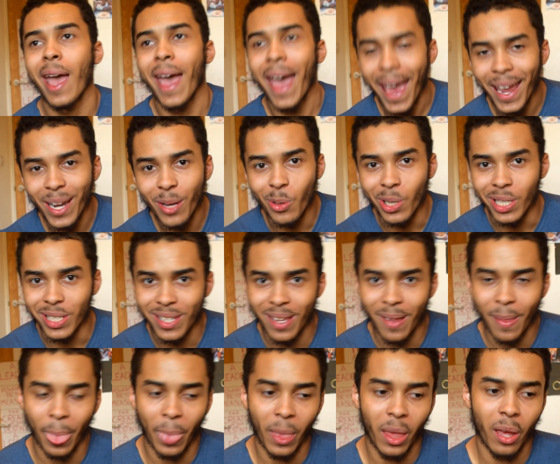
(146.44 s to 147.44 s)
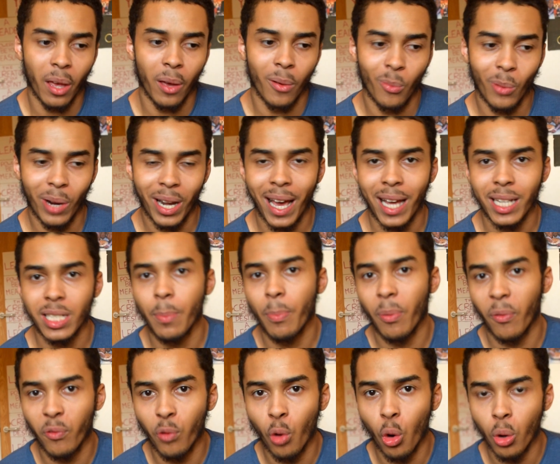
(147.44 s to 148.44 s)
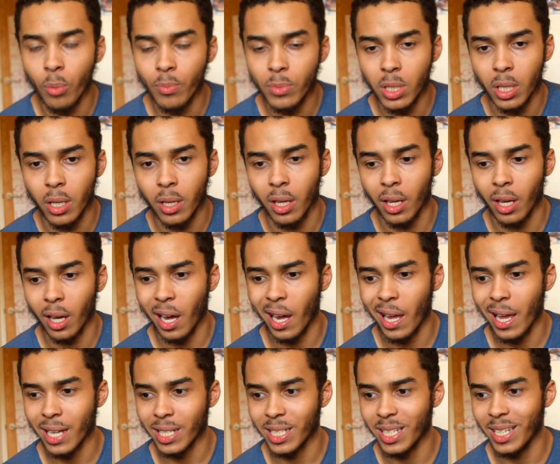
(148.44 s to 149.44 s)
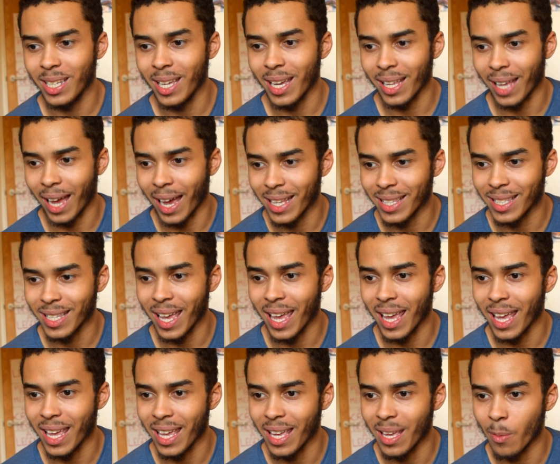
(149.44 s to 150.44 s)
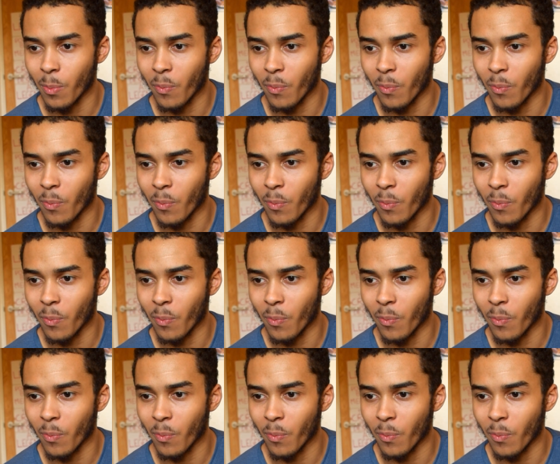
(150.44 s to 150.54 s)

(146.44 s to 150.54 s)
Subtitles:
Anyways, when I actually performed, I actually had a